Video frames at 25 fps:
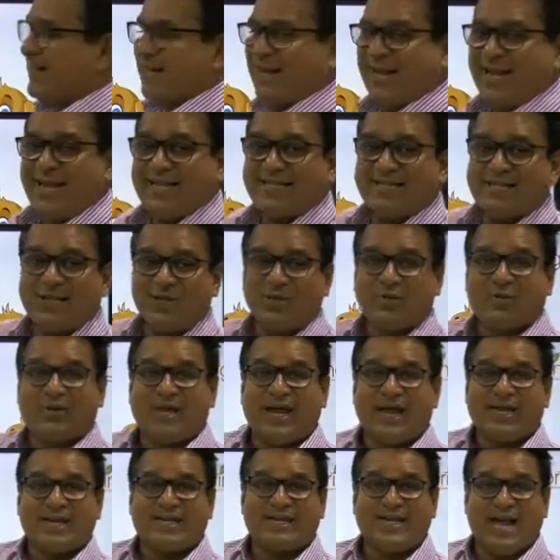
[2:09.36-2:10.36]
Let's look
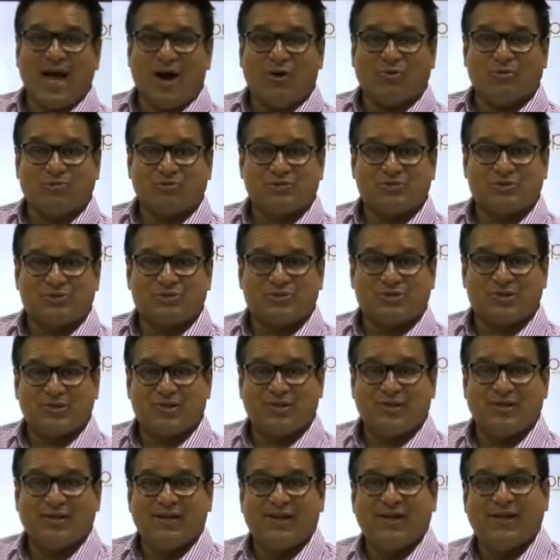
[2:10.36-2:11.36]
at nouns.
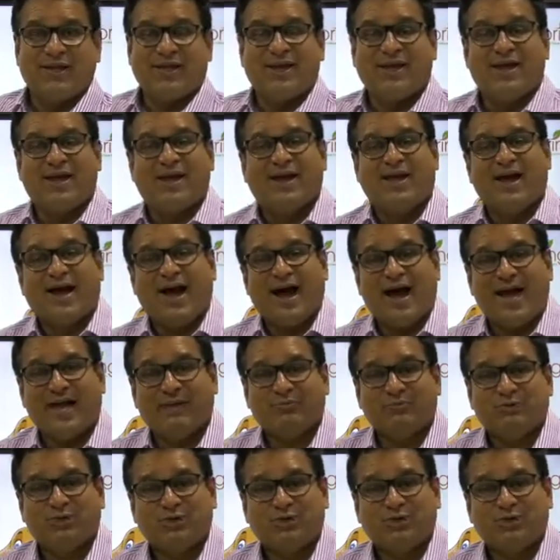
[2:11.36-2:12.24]
I'm